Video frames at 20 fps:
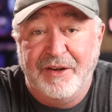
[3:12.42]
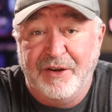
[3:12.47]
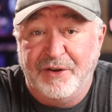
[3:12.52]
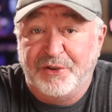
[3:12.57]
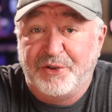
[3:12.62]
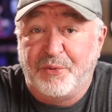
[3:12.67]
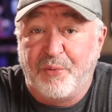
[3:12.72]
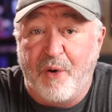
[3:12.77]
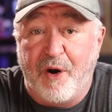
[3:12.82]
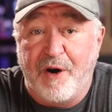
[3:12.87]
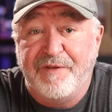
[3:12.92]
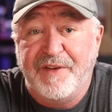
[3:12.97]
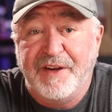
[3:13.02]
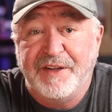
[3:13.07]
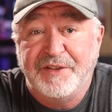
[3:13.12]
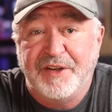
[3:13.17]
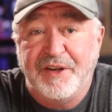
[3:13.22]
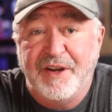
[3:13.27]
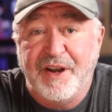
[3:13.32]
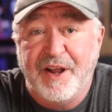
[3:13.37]

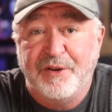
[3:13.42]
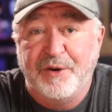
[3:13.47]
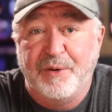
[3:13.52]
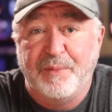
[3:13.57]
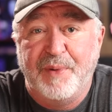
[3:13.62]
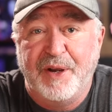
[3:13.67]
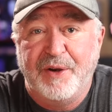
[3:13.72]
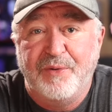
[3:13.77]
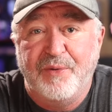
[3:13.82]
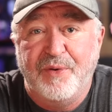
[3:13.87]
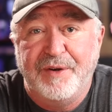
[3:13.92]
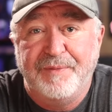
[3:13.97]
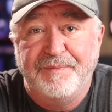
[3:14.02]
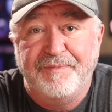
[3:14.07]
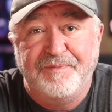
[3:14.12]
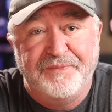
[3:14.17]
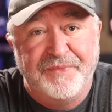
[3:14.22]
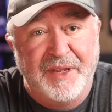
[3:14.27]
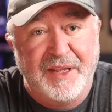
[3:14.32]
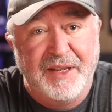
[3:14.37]
Swerving's another big one.
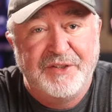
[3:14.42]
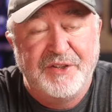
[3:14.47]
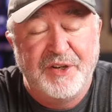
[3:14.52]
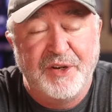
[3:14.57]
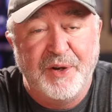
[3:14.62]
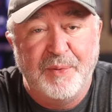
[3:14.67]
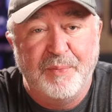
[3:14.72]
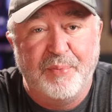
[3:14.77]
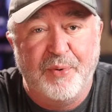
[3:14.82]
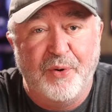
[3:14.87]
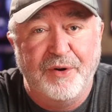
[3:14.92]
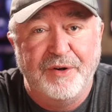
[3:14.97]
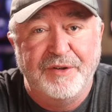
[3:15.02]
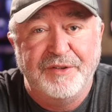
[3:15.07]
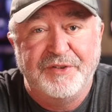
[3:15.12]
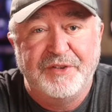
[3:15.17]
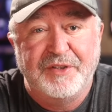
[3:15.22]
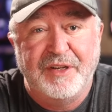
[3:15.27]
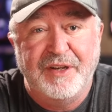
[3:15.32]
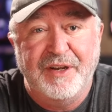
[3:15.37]
It's an
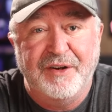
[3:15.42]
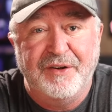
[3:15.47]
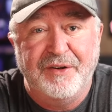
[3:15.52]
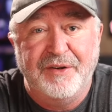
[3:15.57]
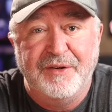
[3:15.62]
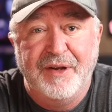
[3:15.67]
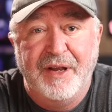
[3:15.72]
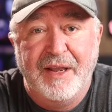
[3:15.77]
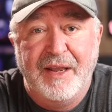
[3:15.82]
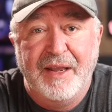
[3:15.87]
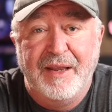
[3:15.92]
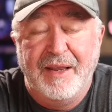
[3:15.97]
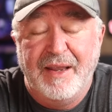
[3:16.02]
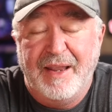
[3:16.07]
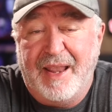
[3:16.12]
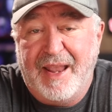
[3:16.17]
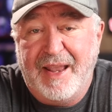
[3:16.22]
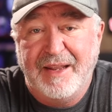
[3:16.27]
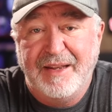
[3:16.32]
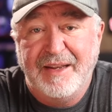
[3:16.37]
important skill,
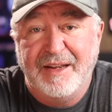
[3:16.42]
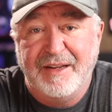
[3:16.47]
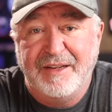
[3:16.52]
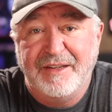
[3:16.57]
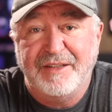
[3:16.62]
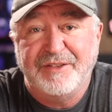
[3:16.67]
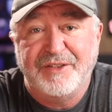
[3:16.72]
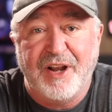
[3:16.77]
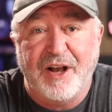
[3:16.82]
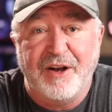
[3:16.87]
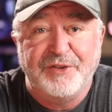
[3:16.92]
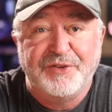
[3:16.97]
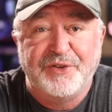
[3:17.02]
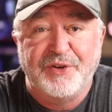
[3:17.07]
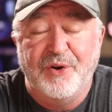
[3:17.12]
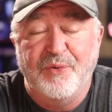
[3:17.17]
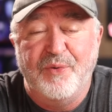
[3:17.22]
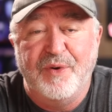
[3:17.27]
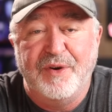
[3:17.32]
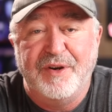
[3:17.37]
and it is
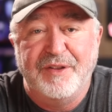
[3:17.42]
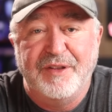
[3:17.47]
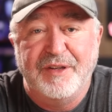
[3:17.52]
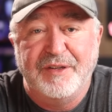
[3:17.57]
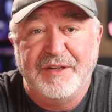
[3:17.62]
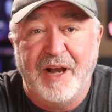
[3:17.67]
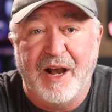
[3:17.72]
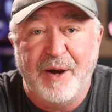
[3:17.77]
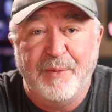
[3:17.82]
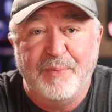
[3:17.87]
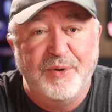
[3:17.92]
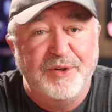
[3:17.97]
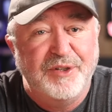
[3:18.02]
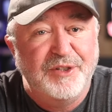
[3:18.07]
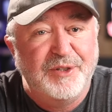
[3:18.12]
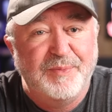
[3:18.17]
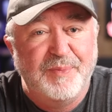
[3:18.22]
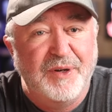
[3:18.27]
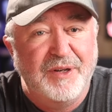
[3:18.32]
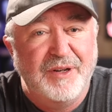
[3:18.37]
also one of the top
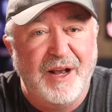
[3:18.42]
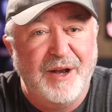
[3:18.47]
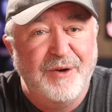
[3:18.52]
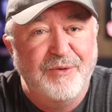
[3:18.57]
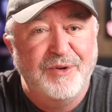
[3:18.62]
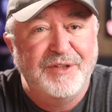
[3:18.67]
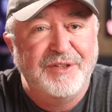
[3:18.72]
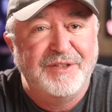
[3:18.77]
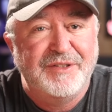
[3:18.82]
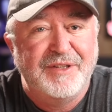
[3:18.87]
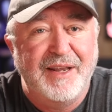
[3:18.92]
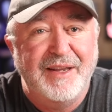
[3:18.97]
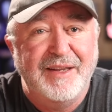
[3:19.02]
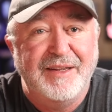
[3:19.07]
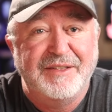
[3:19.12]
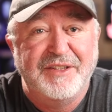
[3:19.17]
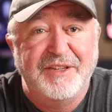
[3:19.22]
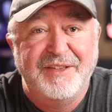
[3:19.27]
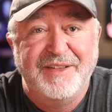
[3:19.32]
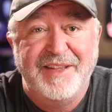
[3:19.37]
ones, but I wouldn't say
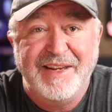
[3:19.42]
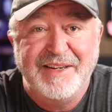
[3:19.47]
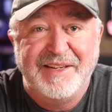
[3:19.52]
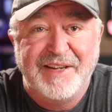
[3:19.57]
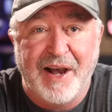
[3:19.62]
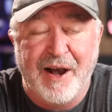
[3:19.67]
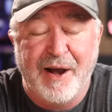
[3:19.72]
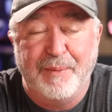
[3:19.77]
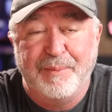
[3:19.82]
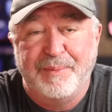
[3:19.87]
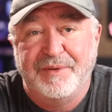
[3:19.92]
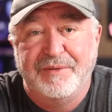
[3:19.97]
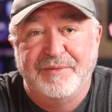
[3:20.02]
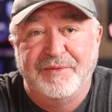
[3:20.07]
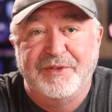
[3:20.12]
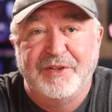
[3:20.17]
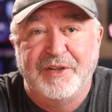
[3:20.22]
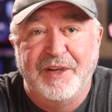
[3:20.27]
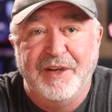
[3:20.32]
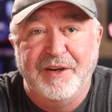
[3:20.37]
it's the top
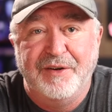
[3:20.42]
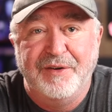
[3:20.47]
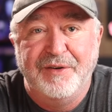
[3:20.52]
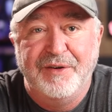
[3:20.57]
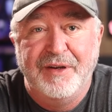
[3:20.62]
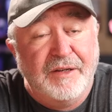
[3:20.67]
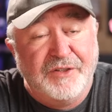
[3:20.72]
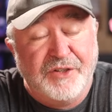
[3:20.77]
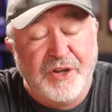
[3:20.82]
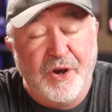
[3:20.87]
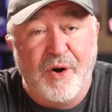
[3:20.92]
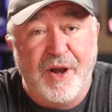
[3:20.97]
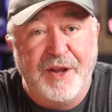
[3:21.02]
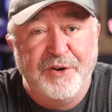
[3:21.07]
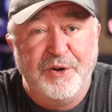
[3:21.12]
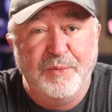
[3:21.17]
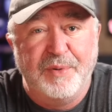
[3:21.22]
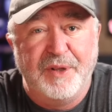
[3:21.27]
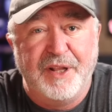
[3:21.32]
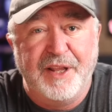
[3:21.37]
skill. So I
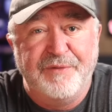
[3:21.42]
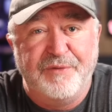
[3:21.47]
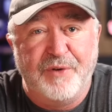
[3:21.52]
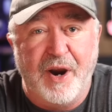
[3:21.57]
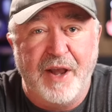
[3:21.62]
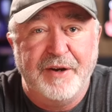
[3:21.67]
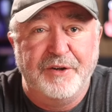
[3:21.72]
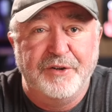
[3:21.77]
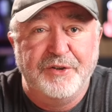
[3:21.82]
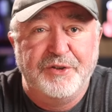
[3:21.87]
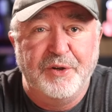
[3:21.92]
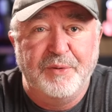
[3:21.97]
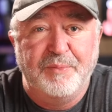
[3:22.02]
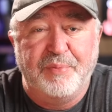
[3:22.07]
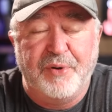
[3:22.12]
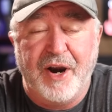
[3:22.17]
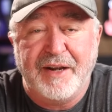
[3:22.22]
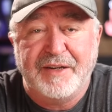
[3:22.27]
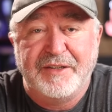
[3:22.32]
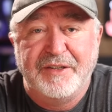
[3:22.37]
do believe riders should
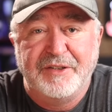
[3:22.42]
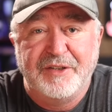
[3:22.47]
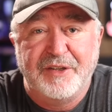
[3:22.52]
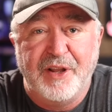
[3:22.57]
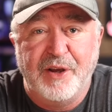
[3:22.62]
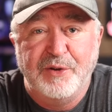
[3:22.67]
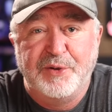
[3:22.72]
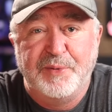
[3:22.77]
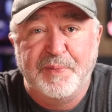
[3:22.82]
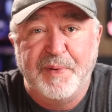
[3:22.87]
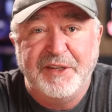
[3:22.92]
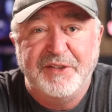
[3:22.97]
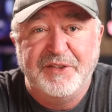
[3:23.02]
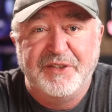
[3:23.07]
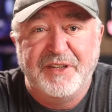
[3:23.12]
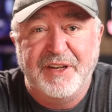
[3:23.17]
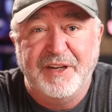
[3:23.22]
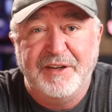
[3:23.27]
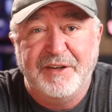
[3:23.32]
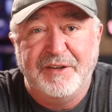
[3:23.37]
practice slow speed
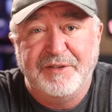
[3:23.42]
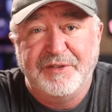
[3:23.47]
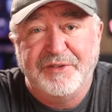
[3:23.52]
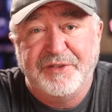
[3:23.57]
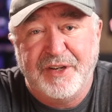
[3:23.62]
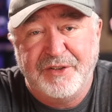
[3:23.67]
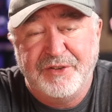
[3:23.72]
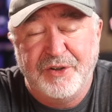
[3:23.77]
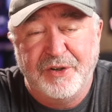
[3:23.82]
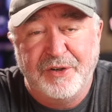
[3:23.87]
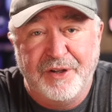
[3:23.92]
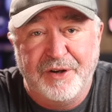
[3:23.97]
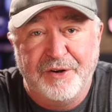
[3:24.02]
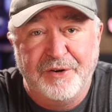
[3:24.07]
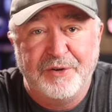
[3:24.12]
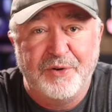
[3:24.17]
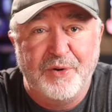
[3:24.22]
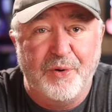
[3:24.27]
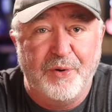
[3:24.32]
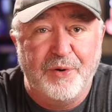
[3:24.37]
skills. They should
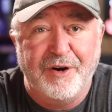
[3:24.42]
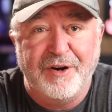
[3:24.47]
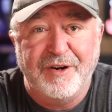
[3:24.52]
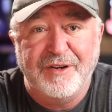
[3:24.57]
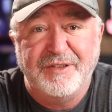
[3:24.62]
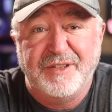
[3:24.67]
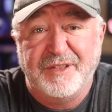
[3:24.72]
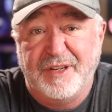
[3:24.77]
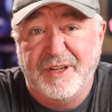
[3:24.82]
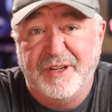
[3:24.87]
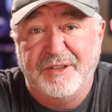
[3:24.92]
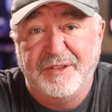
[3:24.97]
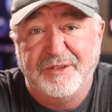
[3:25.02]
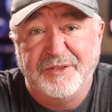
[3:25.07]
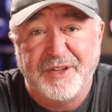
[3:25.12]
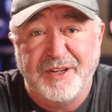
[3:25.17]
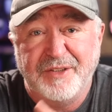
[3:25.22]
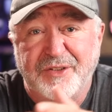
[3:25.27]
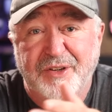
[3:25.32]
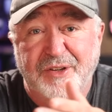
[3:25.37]
learn cornering skills.
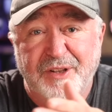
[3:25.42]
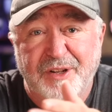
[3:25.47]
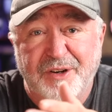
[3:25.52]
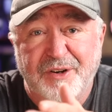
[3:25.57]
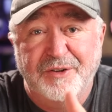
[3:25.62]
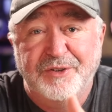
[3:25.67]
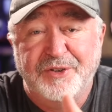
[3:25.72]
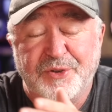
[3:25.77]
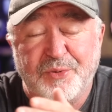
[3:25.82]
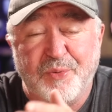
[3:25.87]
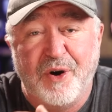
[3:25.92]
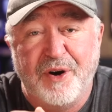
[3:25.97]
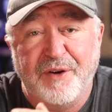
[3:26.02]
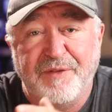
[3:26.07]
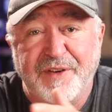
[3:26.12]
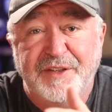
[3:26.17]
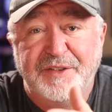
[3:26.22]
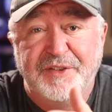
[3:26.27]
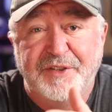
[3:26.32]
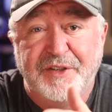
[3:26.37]
They should learn
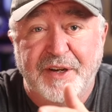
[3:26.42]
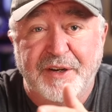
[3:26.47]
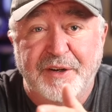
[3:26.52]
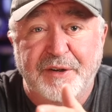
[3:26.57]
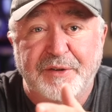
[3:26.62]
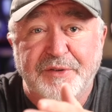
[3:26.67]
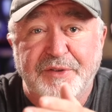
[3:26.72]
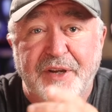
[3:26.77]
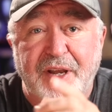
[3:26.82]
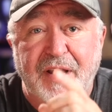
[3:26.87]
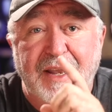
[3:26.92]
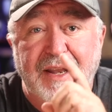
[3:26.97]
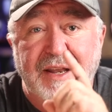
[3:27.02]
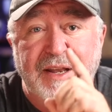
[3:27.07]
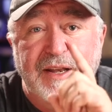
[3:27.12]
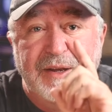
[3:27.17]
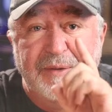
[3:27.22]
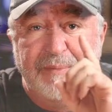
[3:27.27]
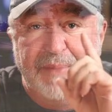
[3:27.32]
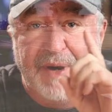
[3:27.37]
swerving skills.
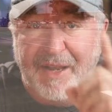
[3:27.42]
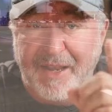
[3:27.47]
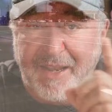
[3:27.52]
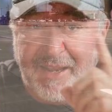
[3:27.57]
But